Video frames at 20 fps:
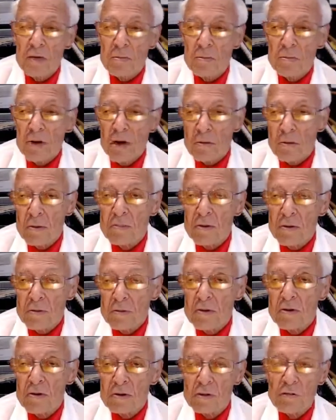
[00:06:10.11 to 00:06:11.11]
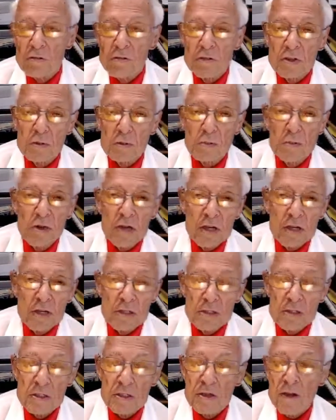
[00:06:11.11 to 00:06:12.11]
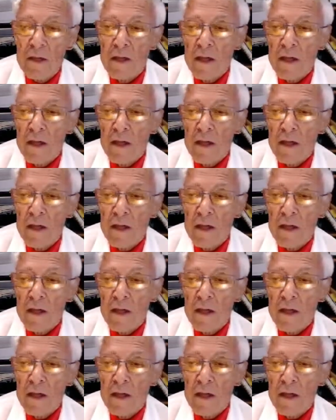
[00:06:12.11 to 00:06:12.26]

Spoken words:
probably because of its price,